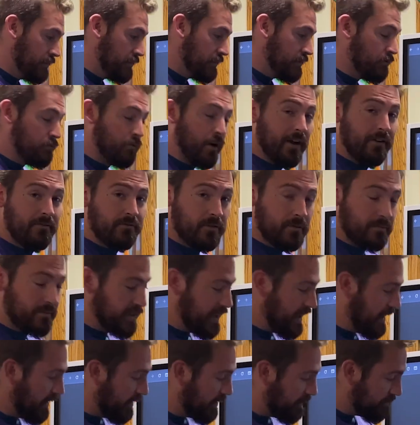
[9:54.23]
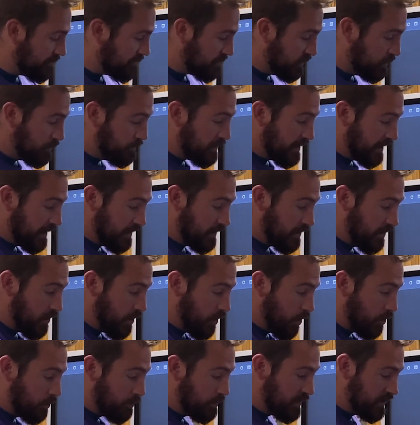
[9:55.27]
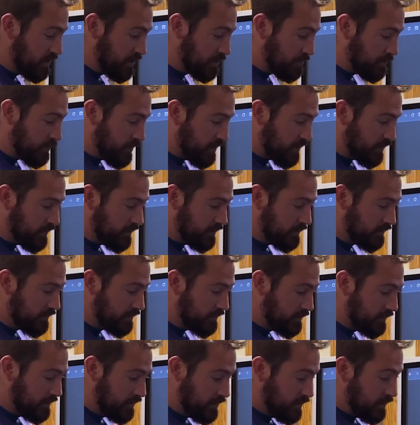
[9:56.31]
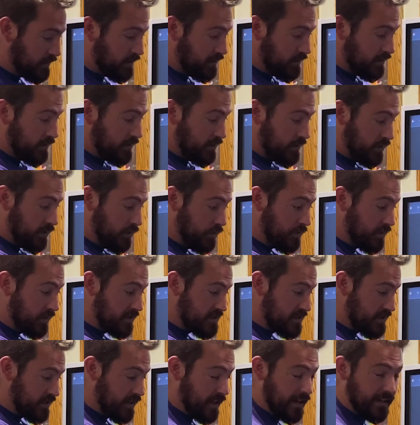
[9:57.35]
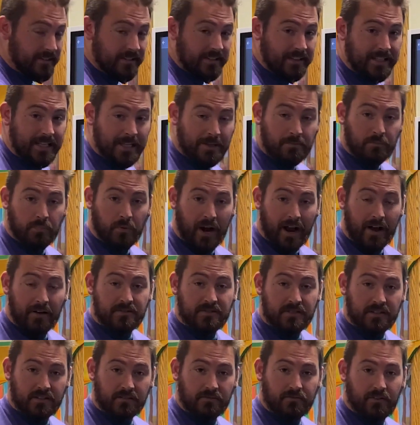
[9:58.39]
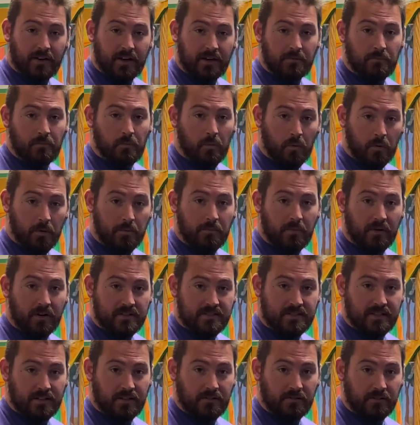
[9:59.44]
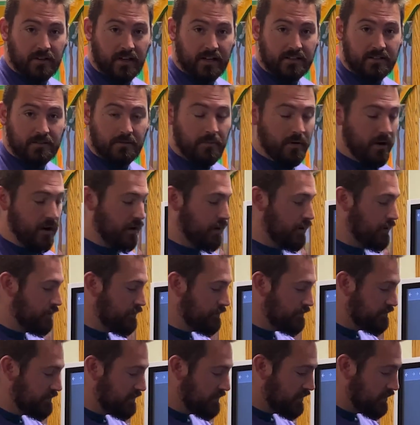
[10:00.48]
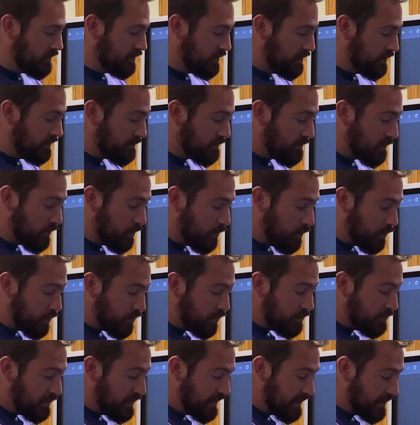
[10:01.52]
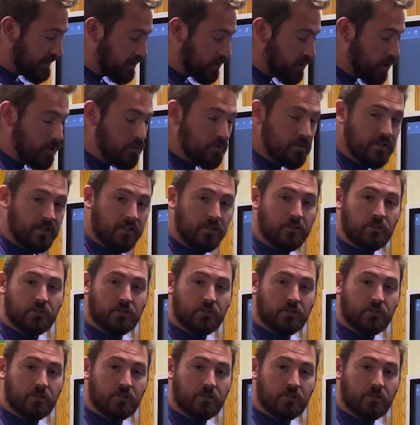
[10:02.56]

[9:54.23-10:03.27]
Right from there, you can open your book. You can select to keep browsing to find more books that you'd like to borrow. Or you can hit go to your